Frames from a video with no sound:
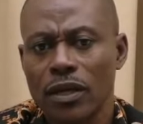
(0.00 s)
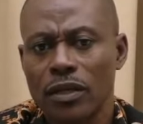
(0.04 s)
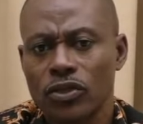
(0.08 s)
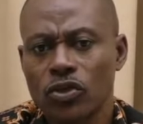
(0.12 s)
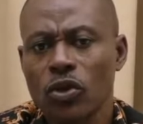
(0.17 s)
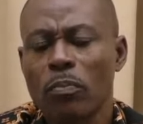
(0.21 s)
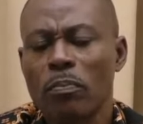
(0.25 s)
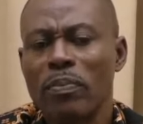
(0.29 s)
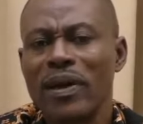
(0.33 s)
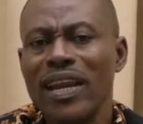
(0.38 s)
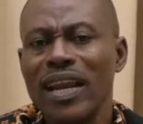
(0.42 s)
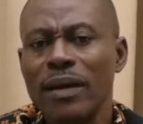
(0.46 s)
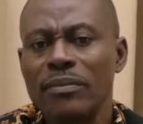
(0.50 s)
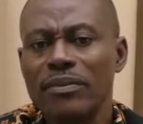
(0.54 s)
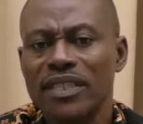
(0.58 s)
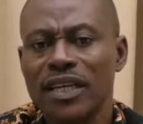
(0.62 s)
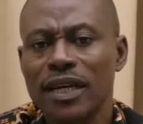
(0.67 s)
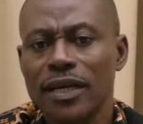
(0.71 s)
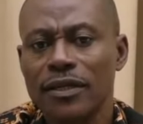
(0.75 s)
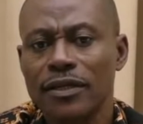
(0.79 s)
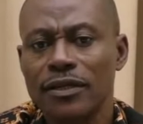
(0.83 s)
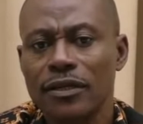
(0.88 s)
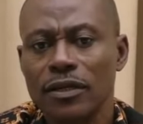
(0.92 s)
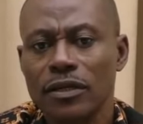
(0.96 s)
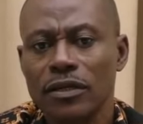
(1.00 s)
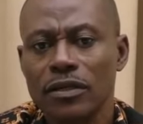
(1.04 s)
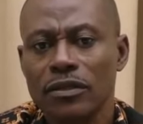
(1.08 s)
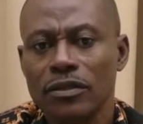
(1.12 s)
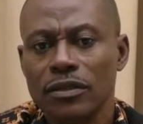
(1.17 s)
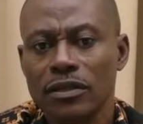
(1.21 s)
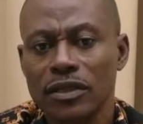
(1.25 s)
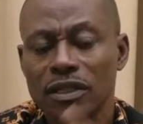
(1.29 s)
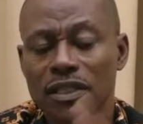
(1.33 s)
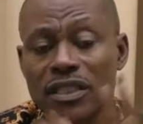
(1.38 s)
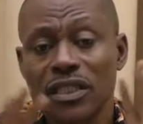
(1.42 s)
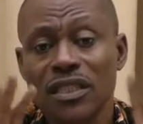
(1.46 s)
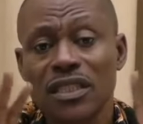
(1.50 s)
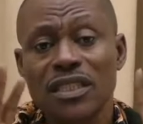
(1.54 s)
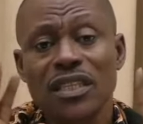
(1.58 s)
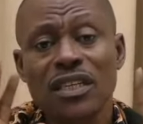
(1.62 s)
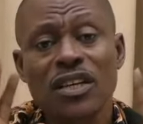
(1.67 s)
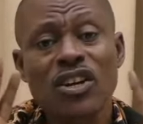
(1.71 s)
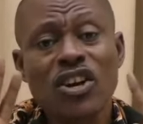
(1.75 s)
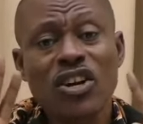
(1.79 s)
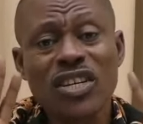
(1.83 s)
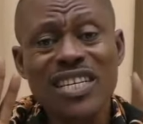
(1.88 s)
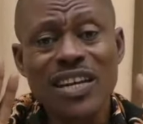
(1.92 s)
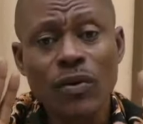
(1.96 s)
So Balaam said,
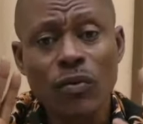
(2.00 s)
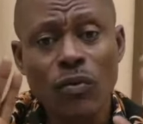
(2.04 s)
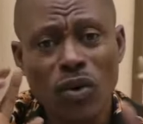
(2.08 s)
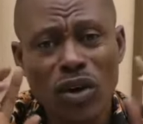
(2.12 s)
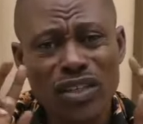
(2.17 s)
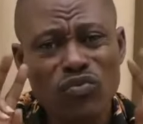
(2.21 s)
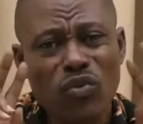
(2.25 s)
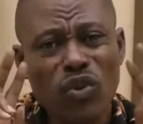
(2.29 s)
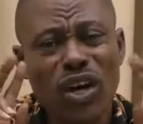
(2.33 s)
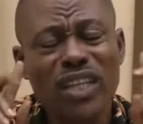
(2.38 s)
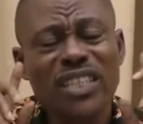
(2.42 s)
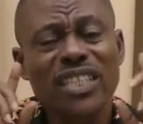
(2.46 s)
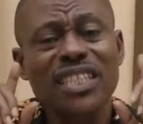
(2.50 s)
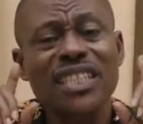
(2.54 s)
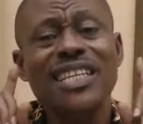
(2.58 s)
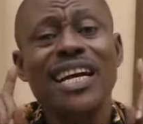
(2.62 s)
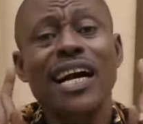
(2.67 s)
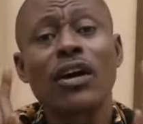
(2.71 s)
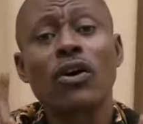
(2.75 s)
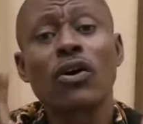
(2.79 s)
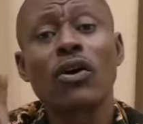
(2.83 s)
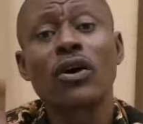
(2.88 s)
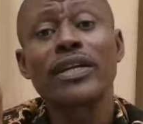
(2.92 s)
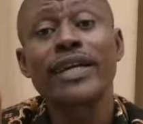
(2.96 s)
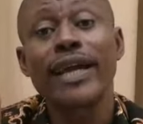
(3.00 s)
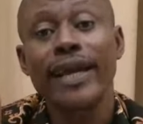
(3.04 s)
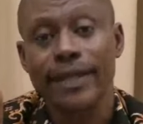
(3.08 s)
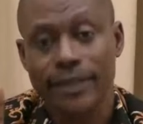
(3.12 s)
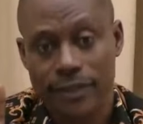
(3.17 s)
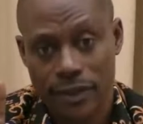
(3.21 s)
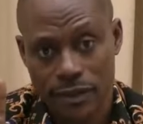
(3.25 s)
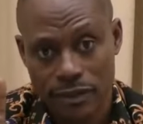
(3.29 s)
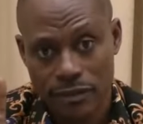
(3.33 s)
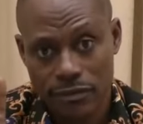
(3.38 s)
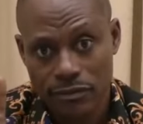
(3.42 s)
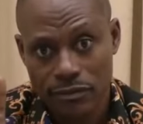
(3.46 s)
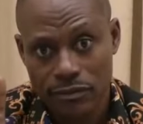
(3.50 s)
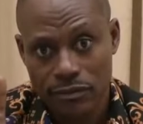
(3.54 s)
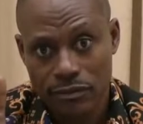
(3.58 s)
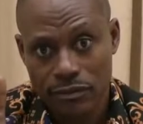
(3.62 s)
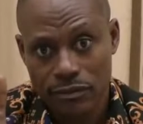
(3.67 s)
one thing that God hates.